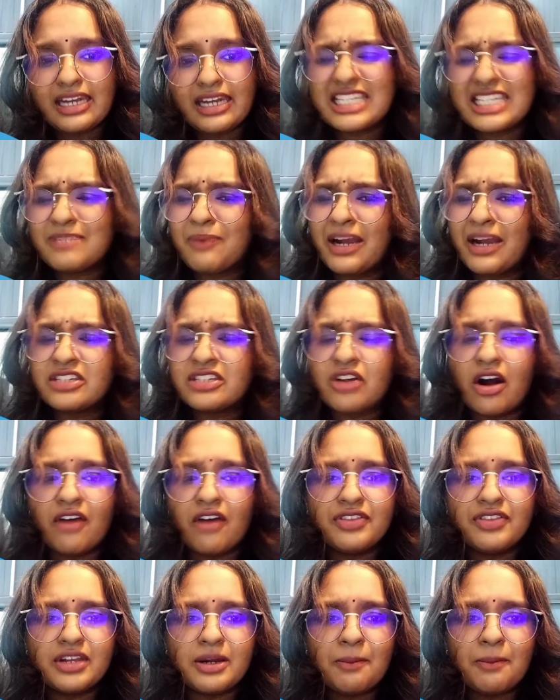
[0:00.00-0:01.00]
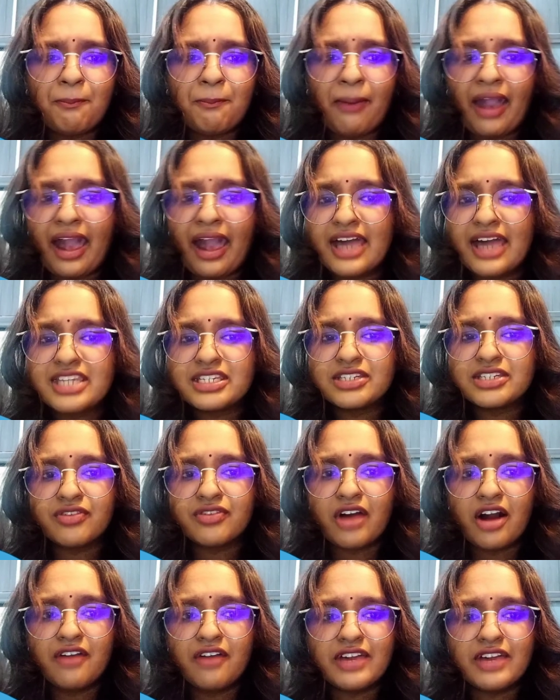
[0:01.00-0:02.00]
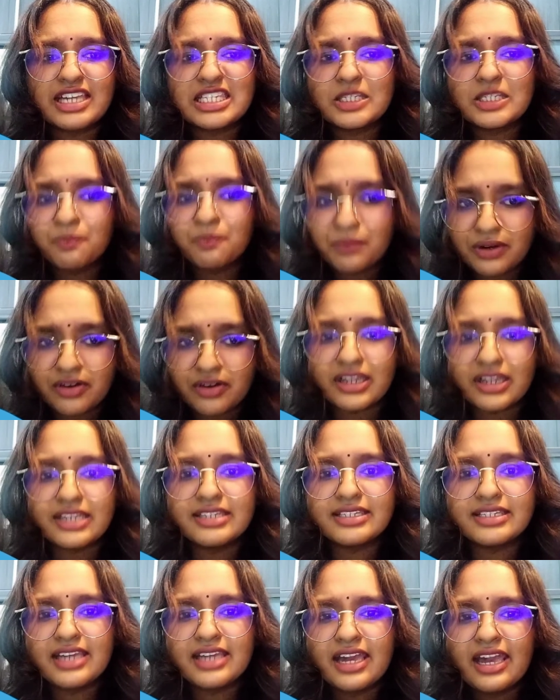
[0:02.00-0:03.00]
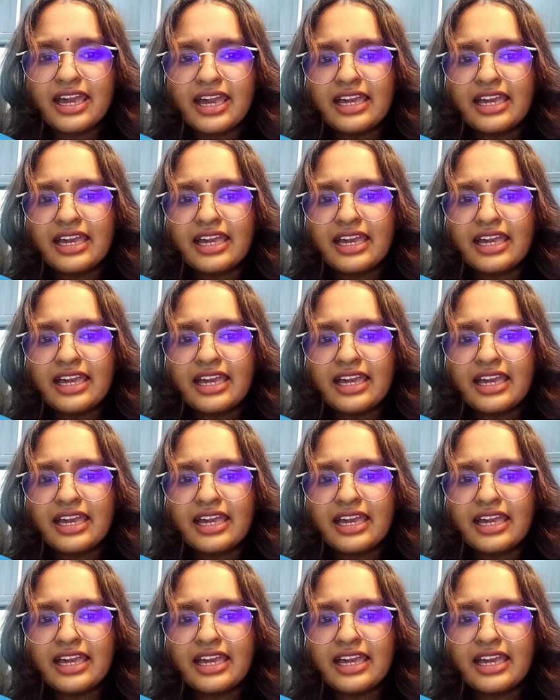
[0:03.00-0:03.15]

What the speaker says: Despite all the past rough experience,